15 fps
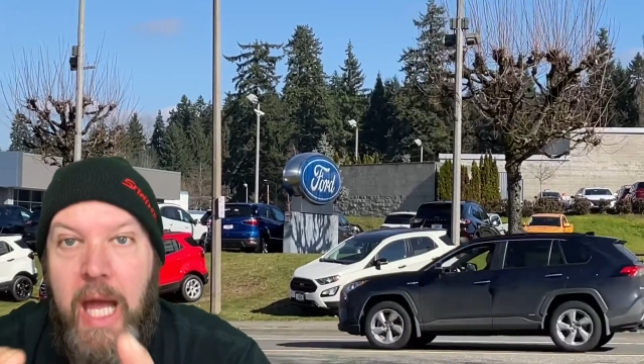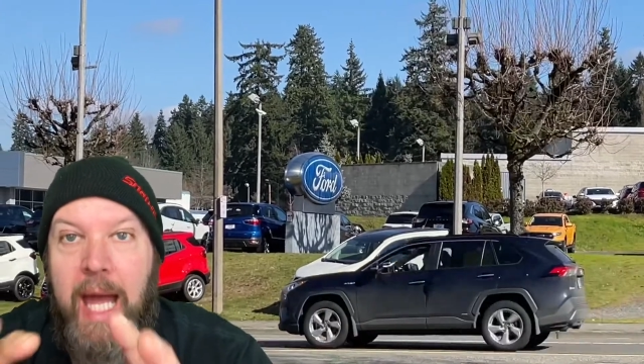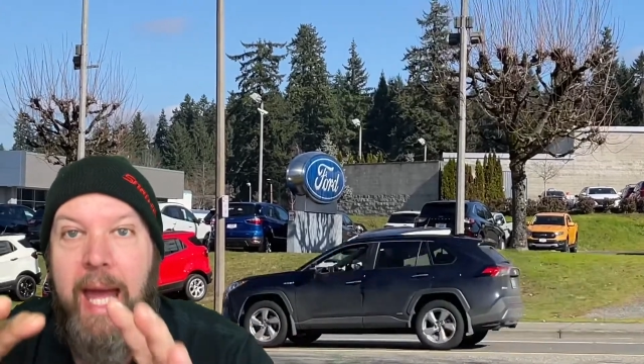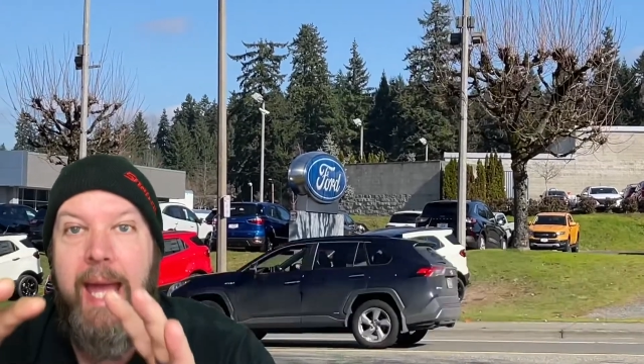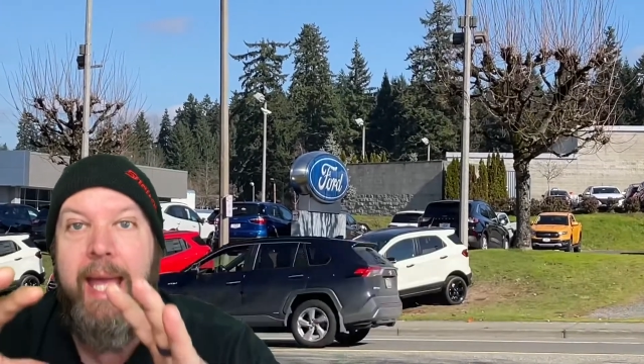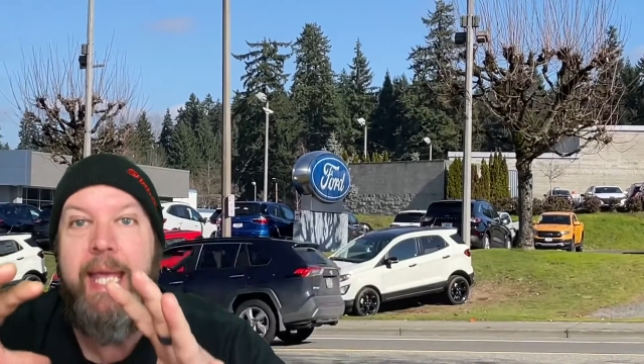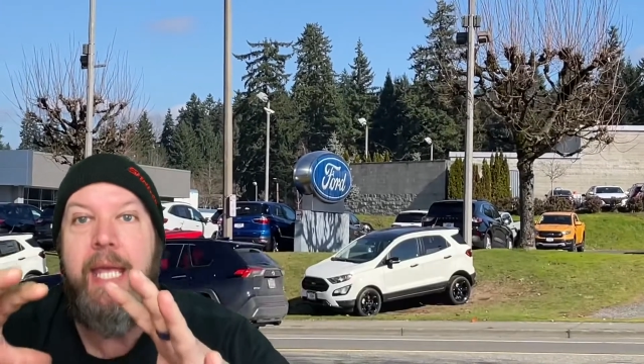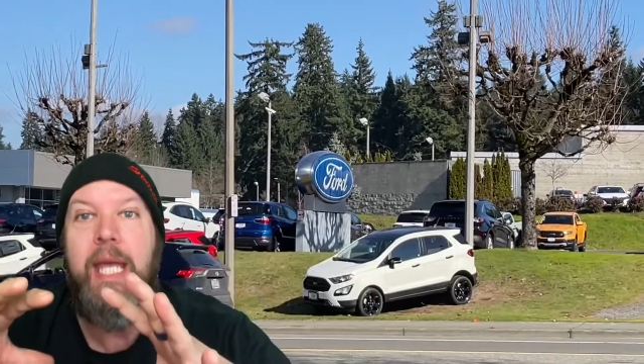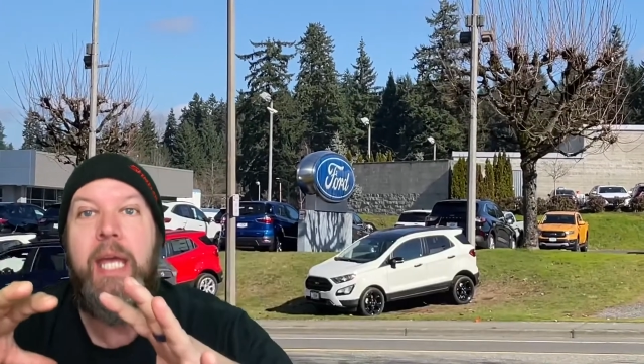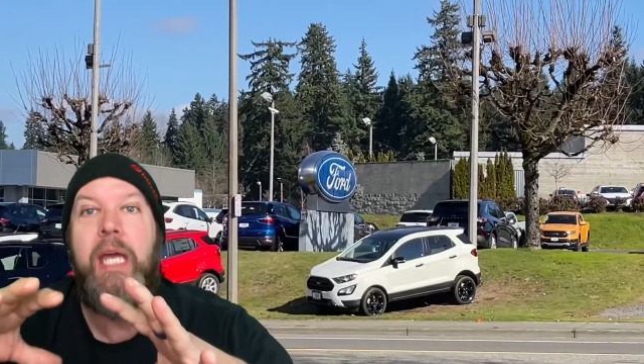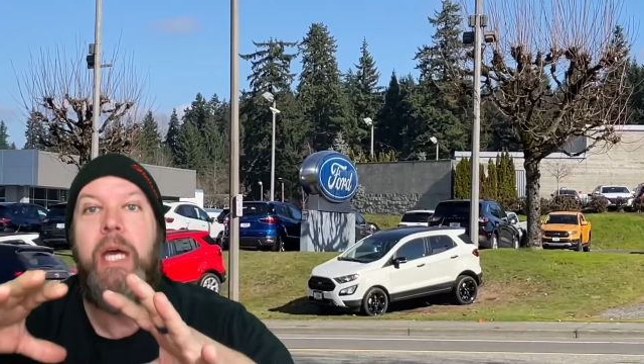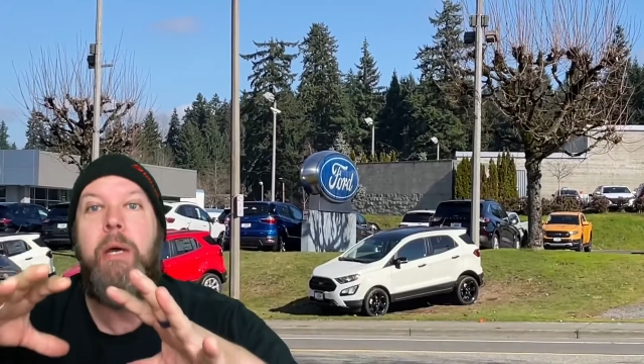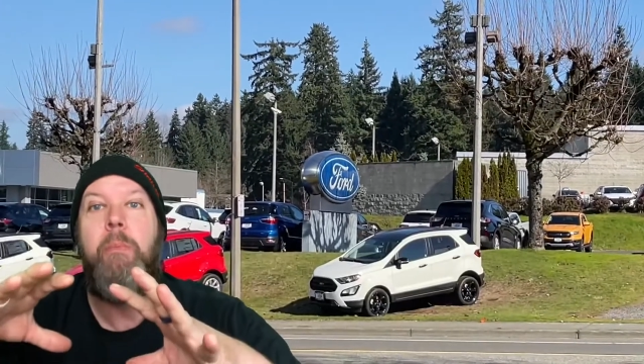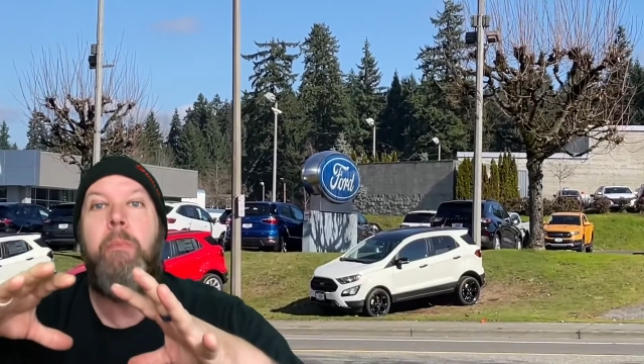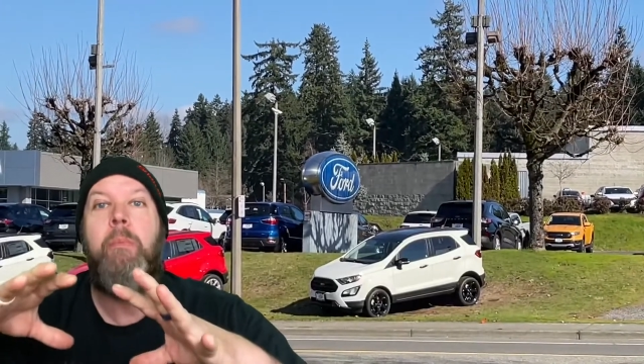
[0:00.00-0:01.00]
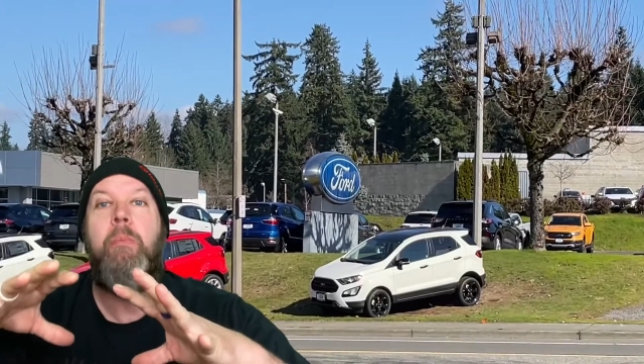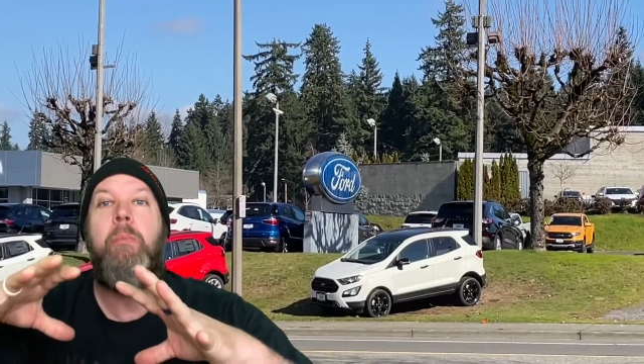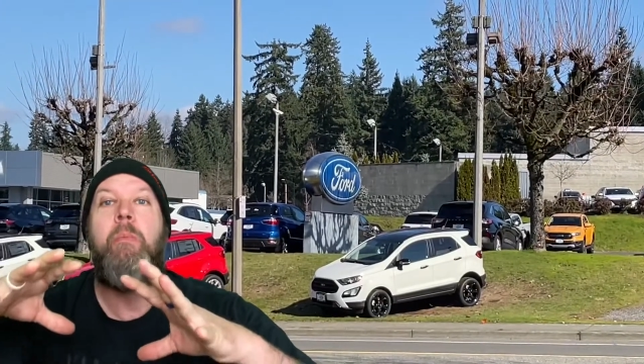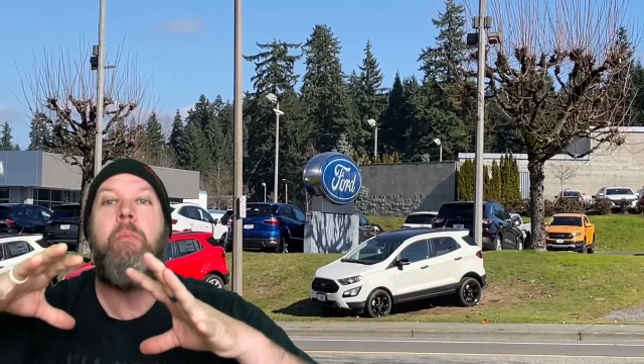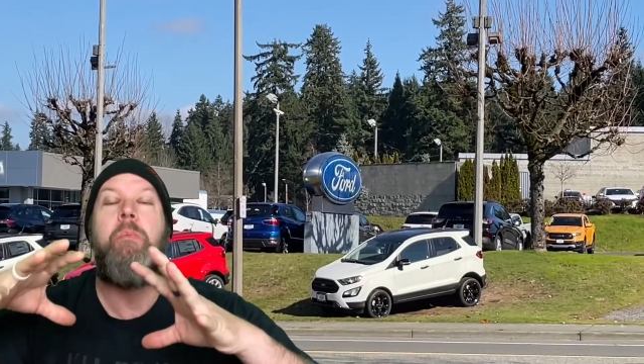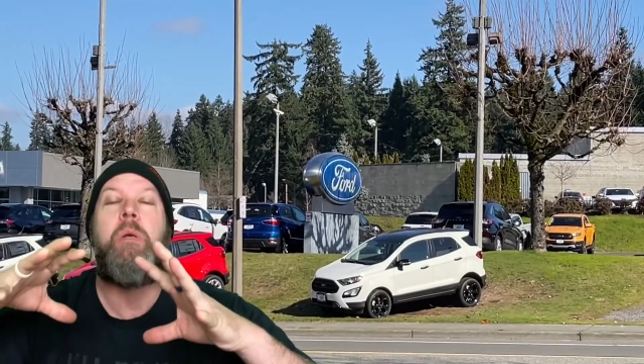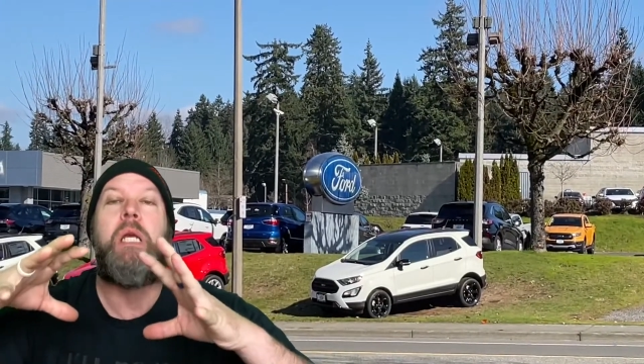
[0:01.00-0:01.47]
I
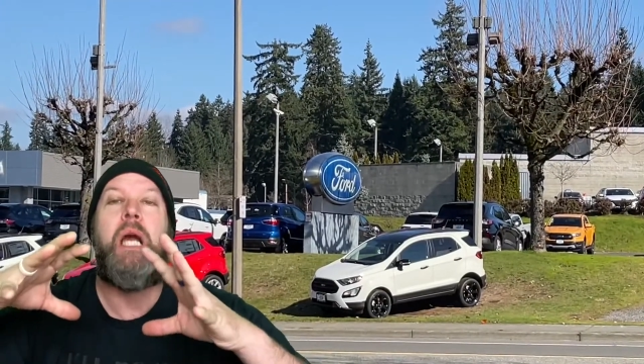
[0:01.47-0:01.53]
am